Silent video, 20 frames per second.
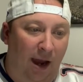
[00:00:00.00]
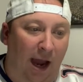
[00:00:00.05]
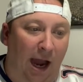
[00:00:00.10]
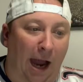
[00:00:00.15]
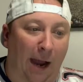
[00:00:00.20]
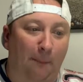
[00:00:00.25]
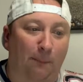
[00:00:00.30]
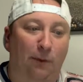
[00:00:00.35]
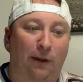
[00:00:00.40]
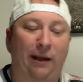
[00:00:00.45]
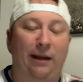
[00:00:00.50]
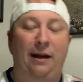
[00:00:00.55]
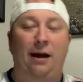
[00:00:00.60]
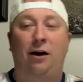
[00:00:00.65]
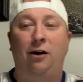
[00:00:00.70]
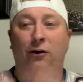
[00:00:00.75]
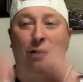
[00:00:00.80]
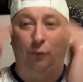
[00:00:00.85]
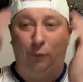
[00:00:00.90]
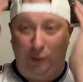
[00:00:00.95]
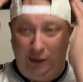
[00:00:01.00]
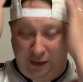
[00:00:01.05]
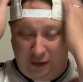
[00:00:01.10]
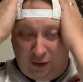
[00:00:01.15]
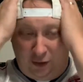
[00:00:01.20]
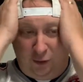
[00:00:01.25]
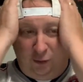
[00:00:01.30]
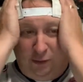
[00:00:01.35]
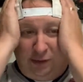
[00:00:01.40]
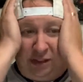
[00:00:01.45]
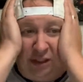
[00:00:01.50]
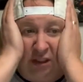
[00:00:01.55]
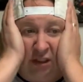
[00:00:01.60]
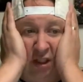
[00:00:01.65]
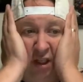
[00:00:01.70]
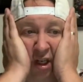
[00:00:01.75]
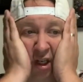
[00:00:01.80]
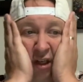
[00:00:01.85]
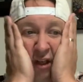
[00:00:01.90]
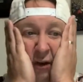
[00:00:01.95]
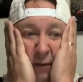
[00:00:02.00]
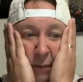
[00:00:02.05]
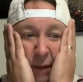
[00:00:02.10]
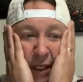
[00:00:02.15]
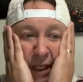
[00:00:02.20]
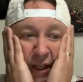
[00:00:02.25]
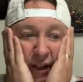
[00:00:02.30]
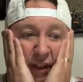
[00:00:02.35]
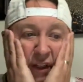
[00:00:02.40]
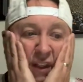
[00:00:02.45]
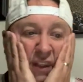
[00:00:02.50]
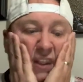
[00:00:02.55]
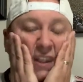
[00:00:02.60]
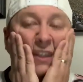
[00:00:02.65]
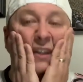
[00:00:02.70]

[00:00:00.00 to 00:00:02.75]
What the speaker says: I'm playing Uncle Rico, which is, oh my goodness, he's